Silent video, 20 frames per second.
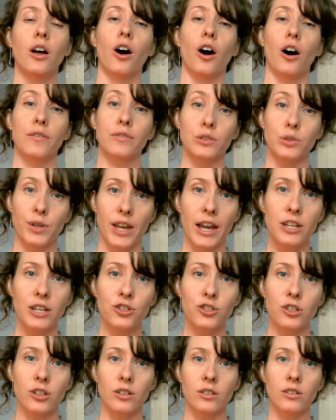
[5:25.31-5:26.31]
of
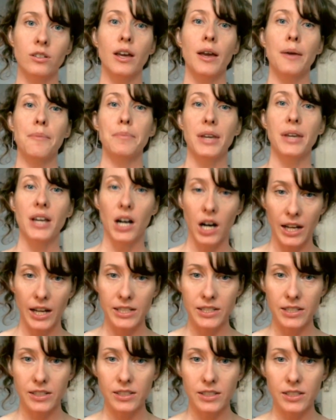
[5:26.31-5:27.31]
creation
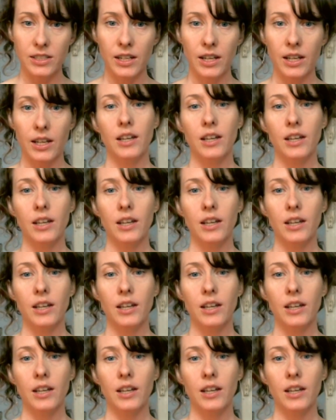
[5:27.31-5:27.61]
behind it